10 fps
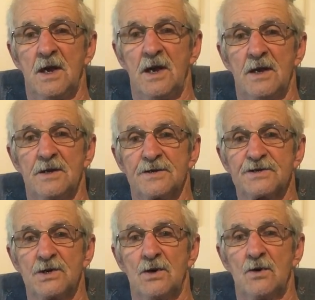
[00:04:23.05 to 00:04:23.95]
And
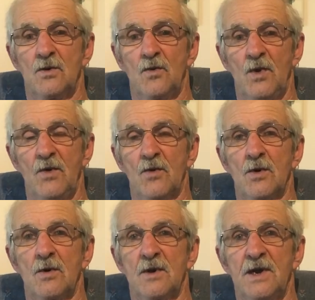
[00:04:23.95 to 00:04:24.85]
so we
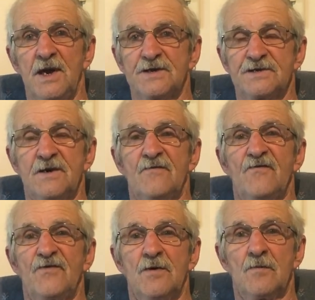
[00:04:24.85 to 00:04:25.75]
were
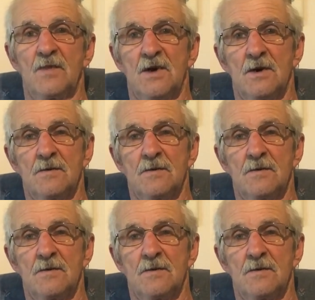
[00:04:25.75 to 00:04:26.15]
exempt from